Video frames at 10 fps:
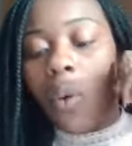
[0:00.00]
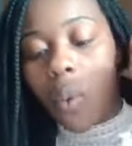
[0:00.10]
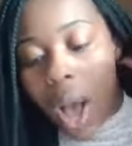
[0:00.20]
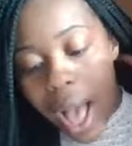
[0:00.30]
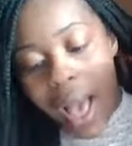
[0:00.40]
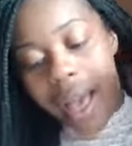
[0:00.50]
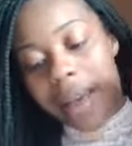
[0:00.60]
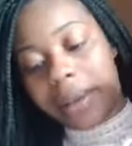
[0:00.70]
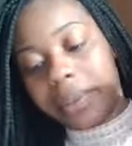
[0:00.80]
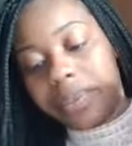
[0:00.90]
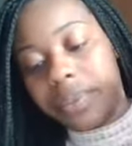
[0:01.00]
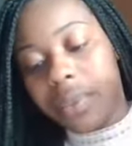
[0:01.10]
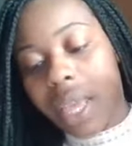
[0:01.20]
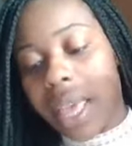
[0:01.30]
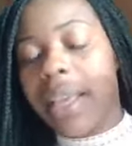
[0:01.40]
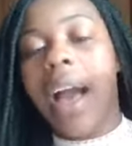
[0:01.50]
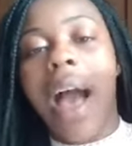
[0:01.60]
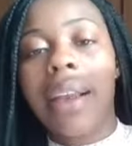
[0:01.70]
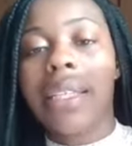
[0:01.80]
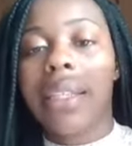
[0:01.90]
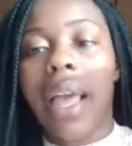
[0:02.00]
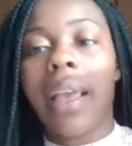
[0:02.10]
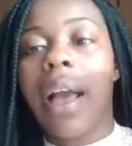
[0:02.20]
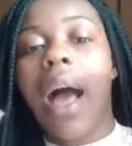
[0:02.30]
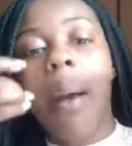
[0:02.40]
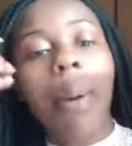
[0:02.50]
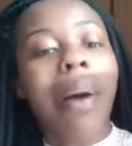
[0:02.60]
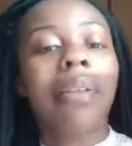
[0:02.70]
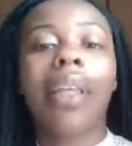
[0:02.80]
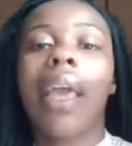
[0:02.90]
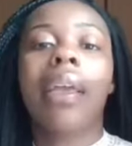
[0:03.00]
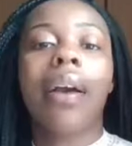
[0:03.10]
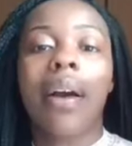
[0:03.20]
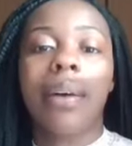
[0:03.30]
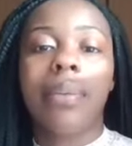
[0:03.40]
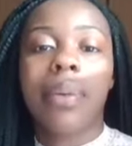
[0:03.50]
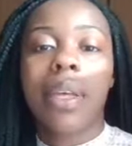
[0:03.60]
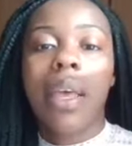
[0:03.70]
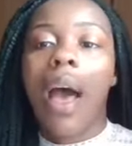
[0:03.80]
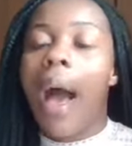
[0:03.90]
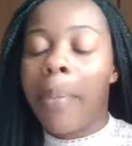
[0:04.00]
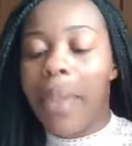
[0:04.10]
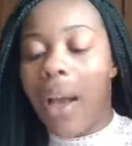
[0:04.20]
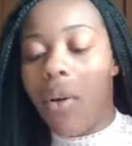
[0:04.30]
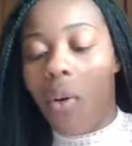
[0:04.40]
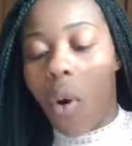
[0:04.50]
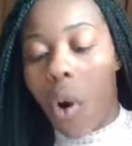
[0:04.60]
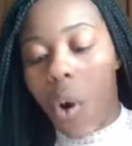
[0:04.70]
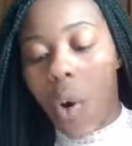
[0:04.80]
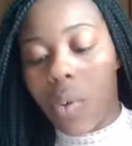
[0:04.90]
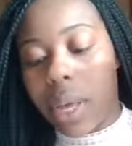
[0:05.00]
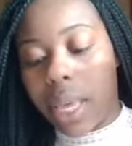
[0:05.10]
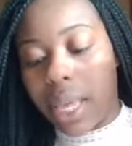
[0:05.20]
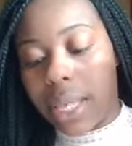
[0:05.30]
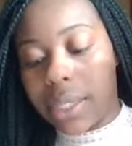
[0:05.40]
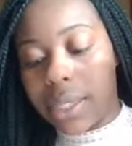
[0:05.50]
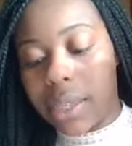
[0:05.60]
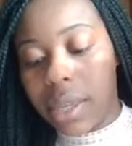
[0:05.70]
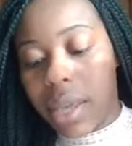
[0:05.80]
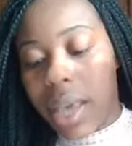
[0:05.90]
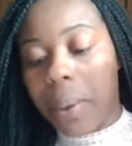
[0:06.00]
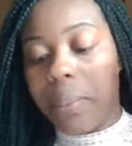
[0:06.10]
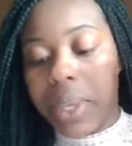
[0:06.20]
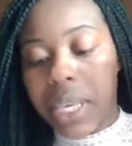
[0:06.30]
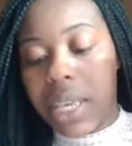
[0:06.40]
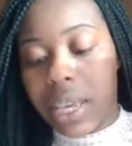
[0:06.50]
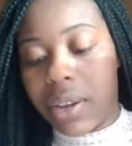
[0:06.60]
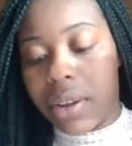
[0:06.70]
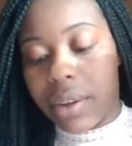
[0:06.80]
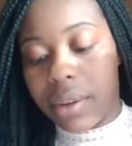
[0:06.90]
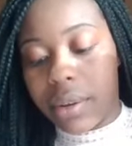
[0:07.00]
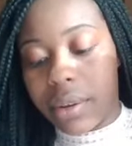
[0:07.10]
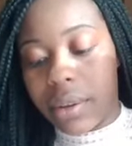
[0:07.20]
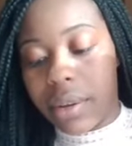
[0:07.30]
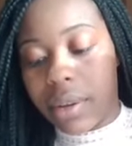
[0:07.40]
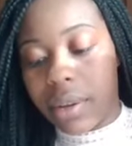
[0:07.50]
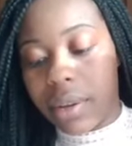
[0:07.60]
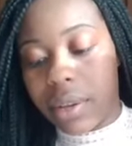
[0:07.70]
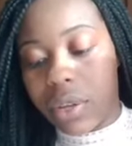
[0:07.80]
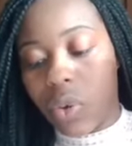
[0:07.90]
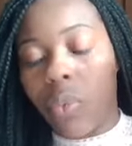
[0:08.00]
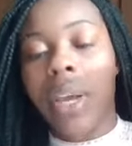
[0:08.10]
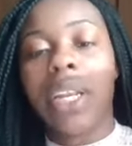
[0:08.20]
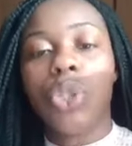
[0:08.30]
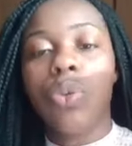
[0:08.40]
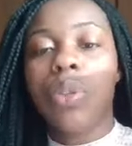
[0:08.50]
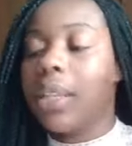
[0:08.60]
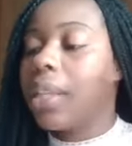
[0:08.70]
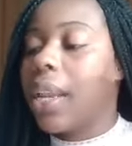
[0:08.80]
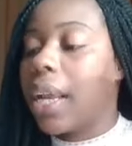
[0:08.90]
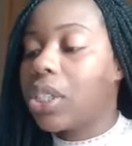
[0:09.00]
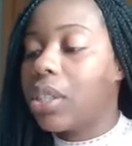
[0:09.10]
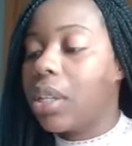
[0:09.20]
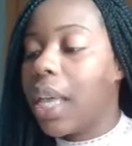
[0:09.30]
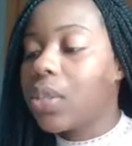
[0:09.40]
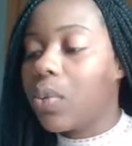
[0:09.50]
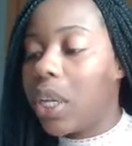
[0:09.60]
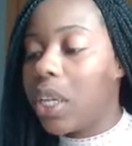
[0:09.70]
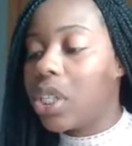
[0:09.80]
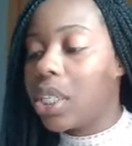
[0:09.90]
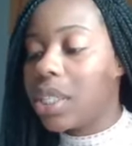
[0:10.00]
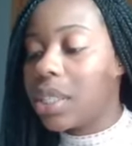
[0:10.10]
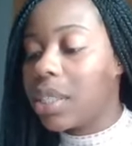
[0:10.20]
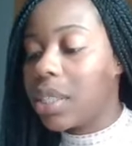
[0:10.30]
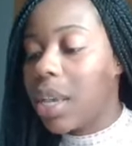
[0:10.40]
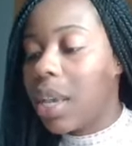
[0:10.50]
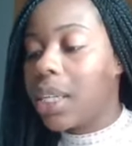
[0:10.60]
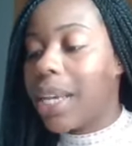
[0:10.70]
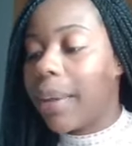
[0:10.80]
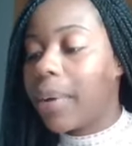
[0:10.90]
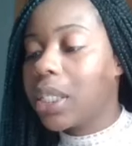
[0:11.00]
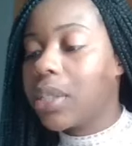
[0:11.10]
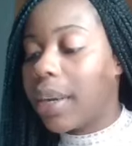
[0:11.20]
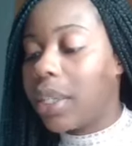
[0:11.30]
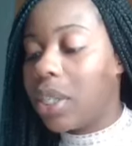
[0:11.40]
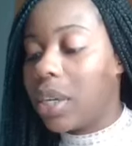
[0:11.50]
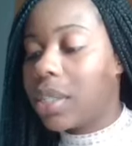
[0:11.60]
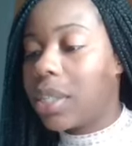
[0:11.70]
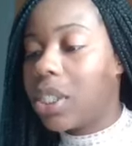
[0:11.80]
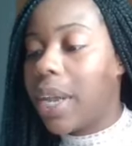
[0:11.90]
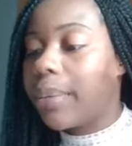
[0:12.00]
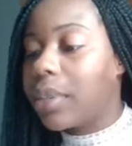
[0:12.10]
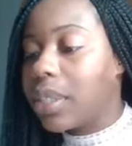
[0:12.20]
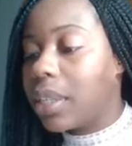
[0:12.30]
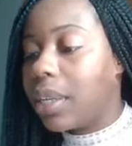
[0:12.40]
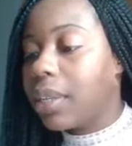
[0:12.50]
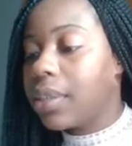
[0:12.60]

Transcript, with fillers: Why? And God is like, I'm about to hang up. I'm not going to always be here the way that you think that I should. Let's read Genesis chapter. Let's start at Genesis chapter 6.